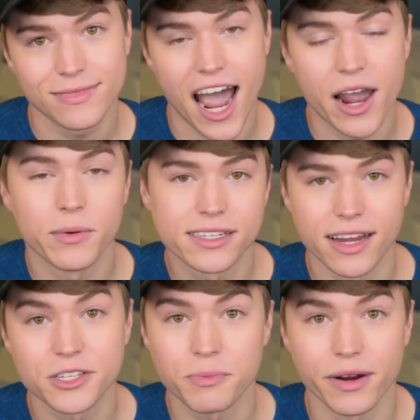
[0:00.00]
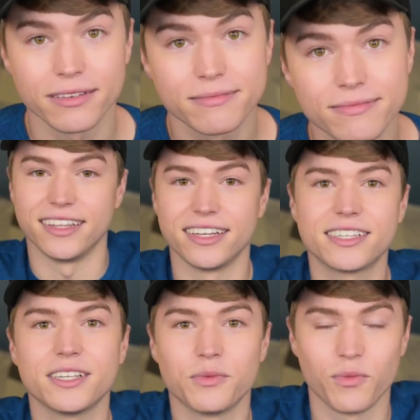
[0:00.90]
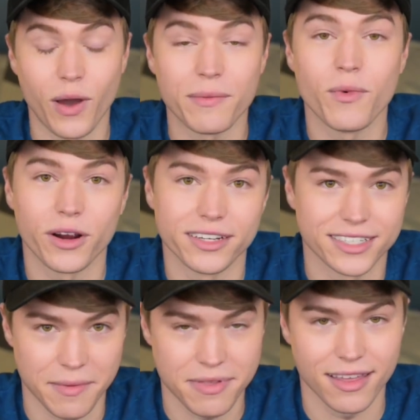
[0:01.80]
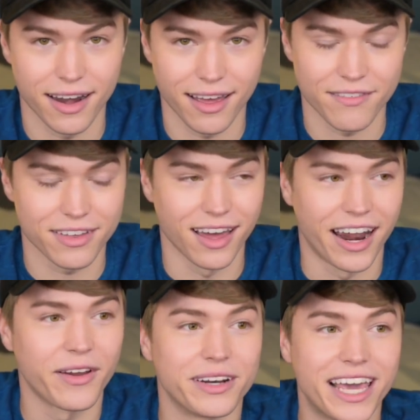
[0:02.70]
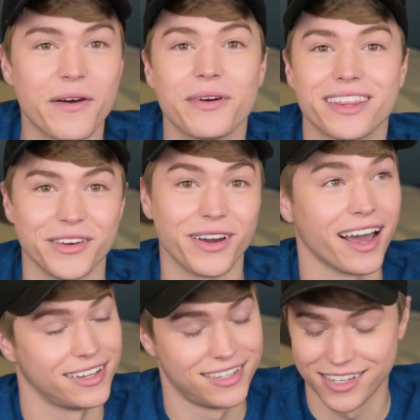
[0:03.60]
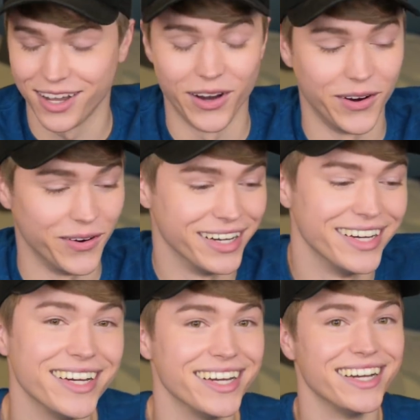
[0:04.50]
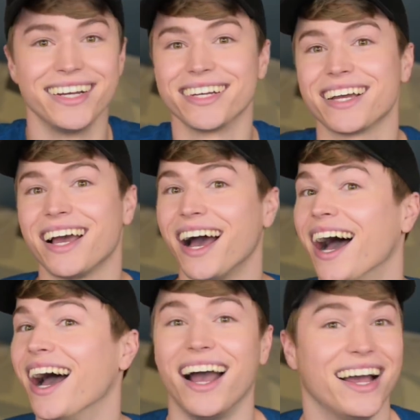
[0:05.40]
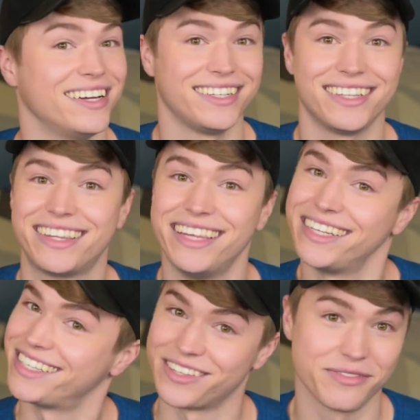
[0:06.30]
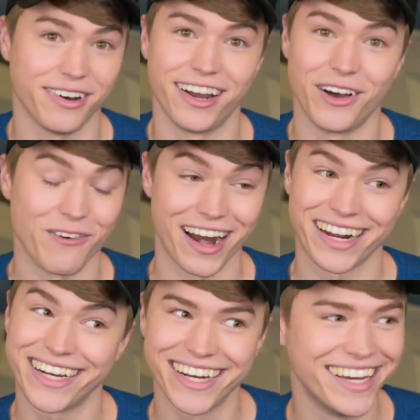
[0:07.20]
I was desperate. This is way more in depth than I ever thought I would get with you guys, so this is fun already.